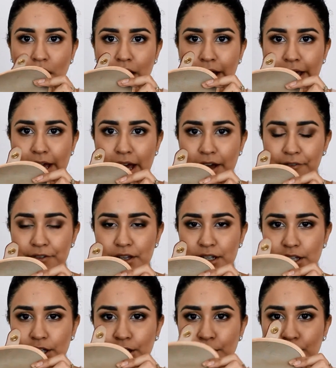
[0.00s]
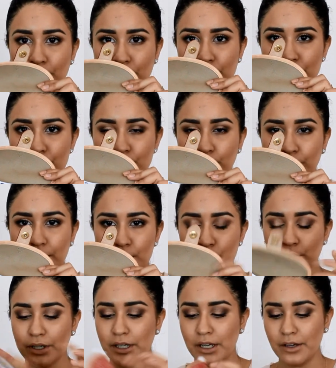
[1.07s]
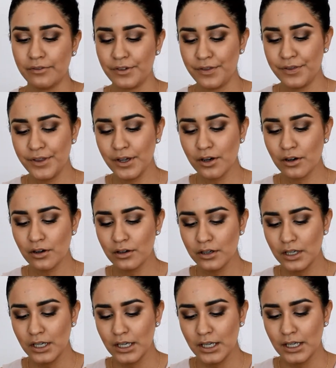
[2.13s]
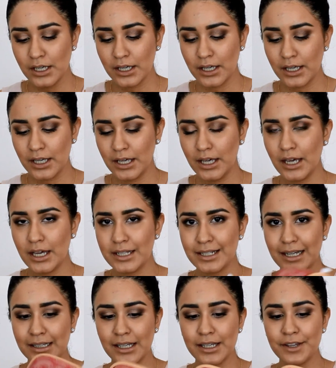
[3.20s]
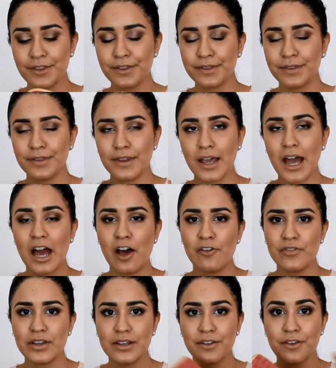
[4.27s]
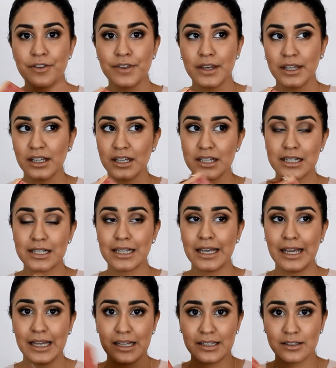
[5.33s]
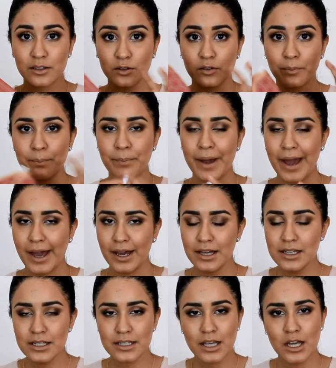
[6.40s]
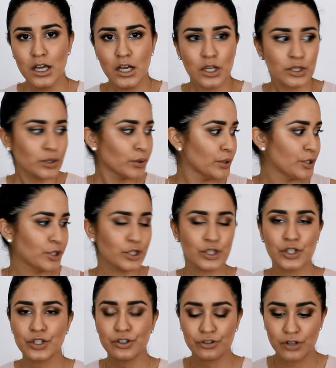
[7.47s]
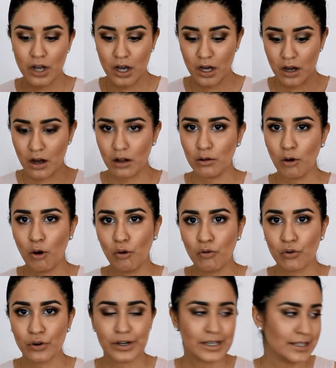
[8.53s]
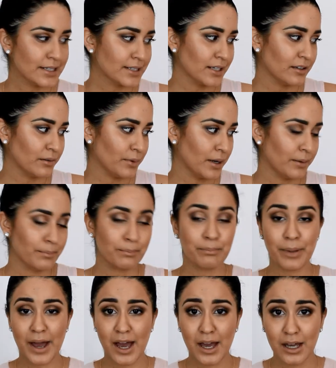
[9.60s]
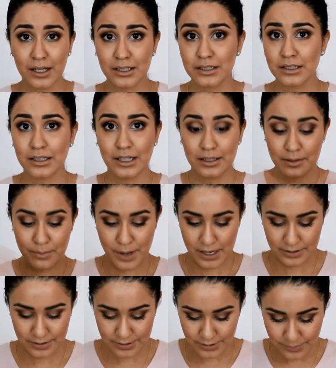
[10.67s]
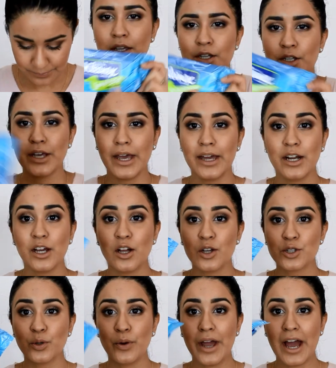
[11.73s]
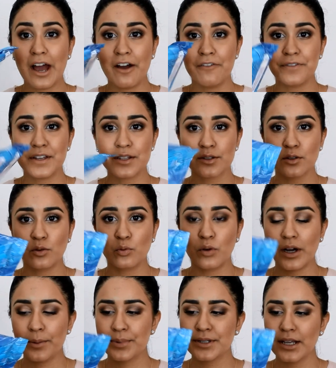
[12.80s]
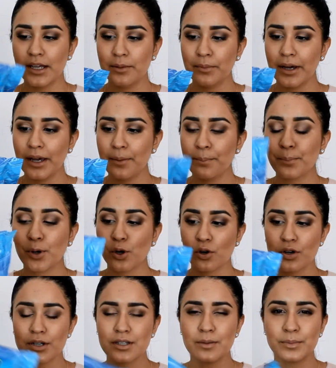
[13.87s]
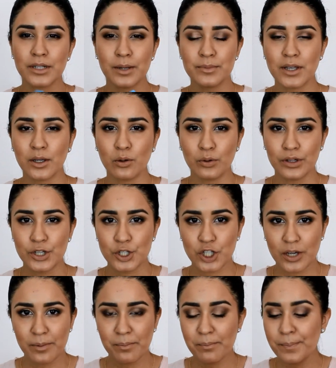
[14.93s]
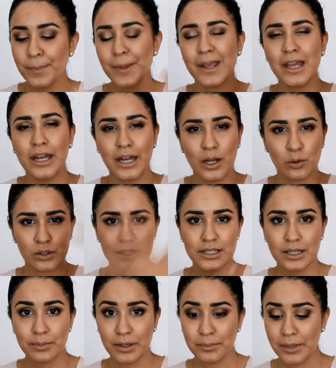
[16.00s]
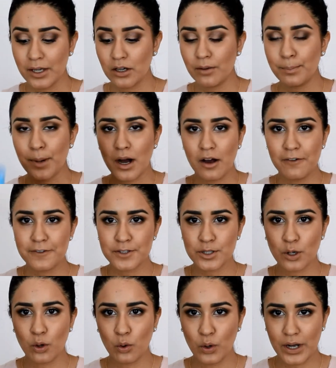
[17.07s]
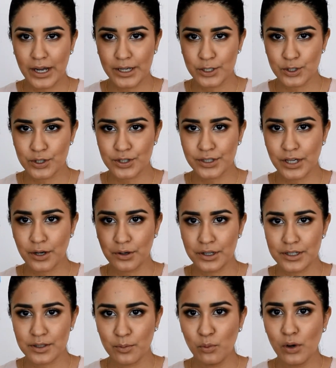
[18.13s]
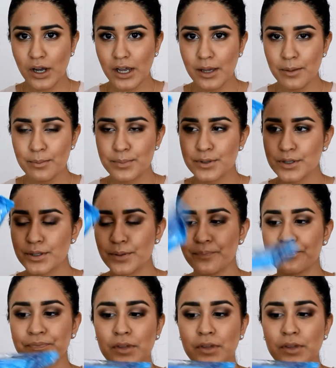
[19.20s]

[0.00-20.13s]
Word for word: I have in here. So that's what I have in there. And I like having things in little bags, so it's just not all over inside of my bag like a mess. And I also have these little wipes in my purse. Sometimes I go to the gym and I want to take my makeup off, so I just carry some wipes.